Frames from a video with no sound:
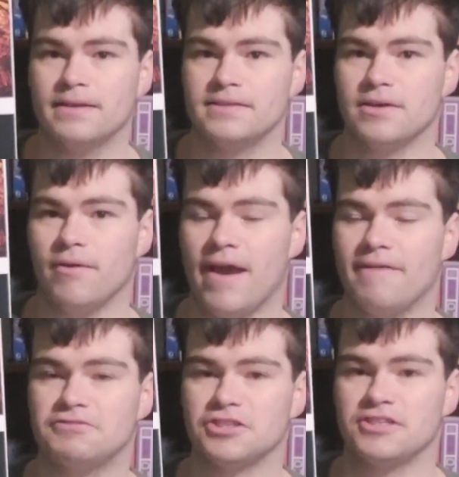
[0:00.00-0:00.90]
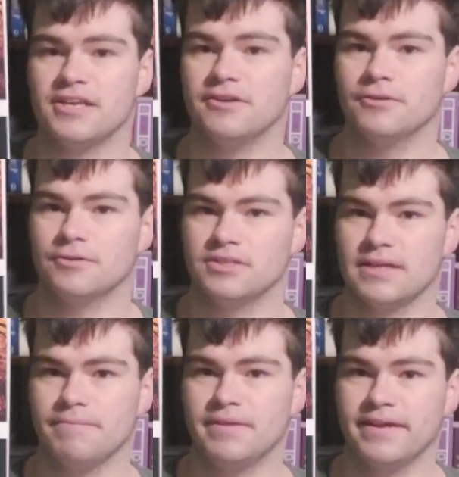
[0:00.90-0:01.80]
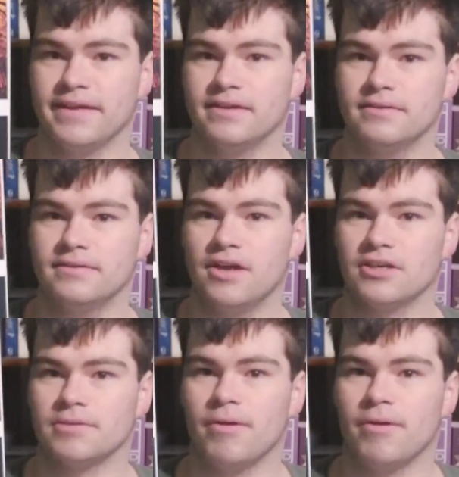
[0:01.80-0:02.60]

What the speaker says: So after dinner or something, Dr.